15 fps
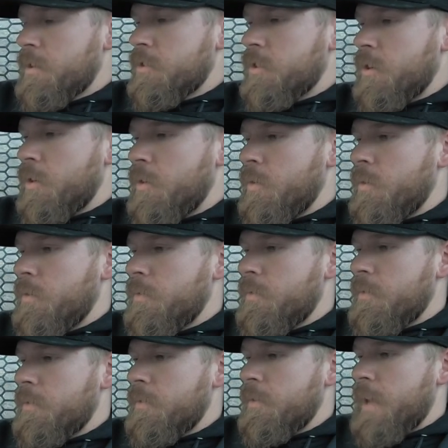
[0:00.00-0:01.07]
So
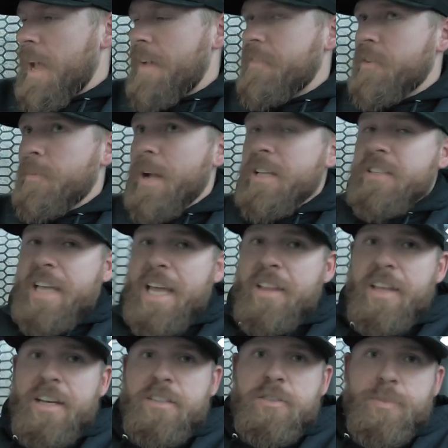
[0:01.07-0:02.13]
after my
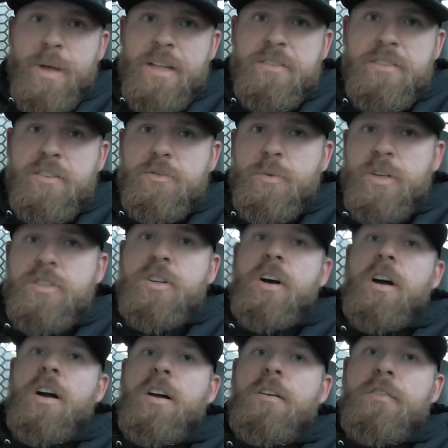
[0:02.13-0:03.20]
daily expenses, which
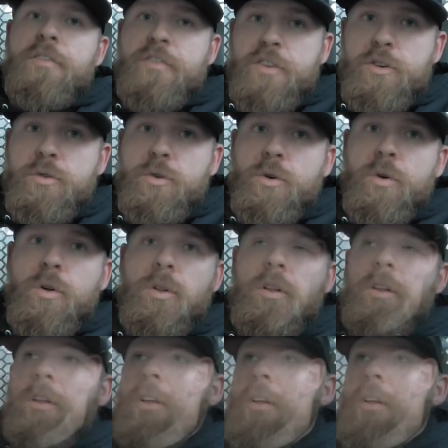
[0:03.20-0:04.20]
are fuel,